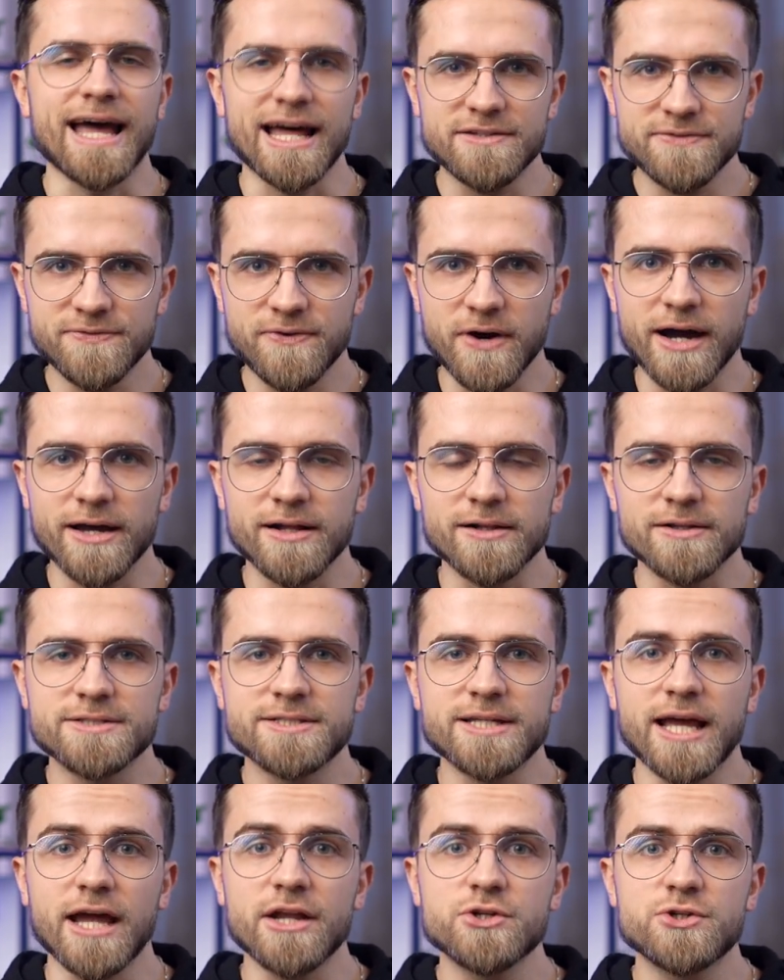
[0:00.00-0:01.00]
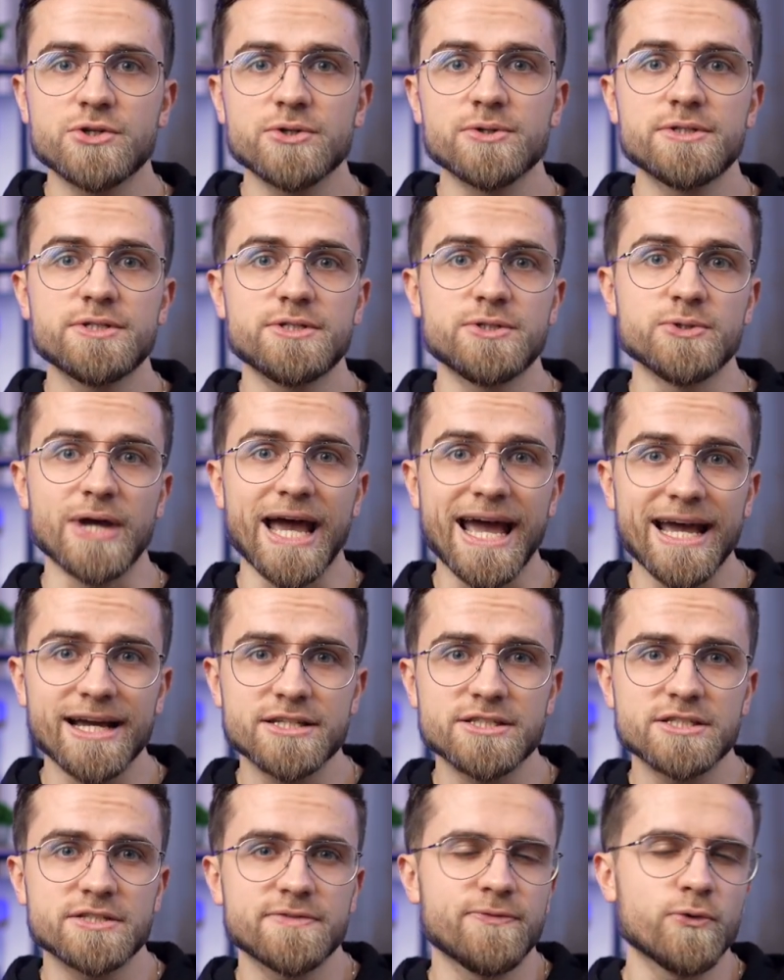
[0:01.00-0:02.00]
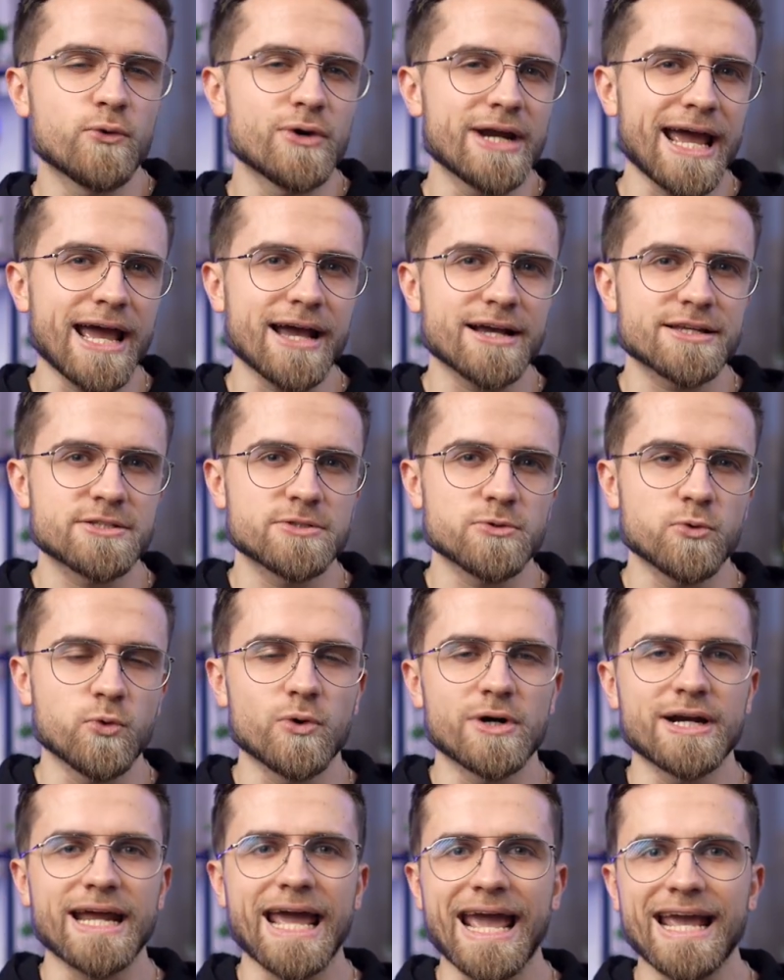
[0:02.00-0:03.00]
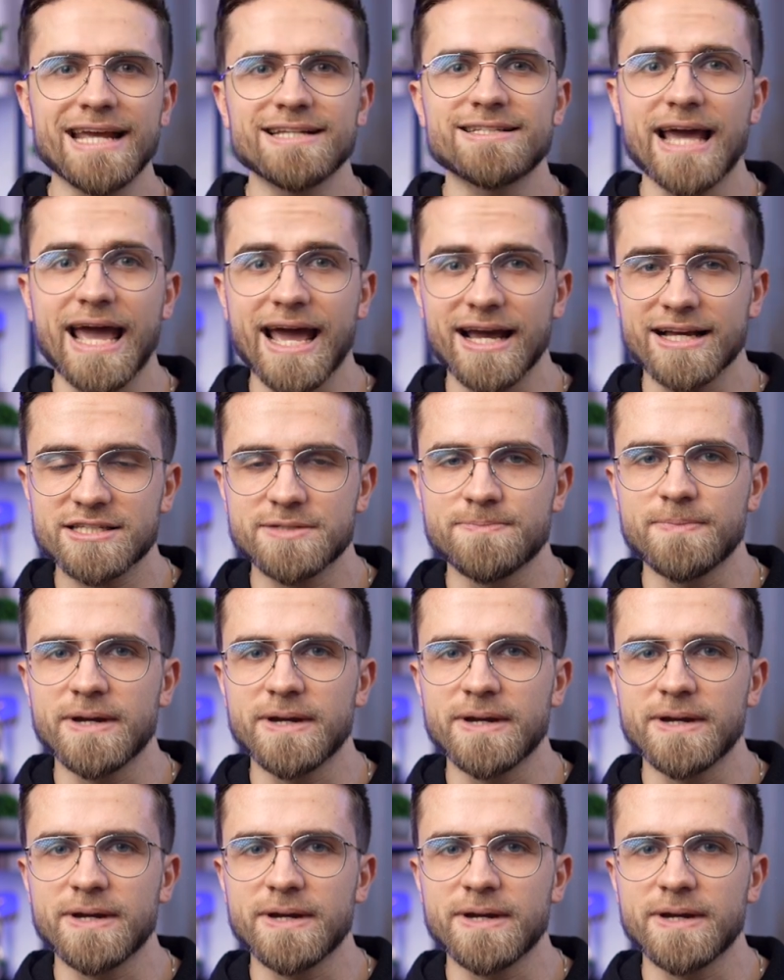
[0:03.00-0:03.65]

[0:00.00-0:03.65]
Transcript: add files, and choose 2x, 4x, or 8x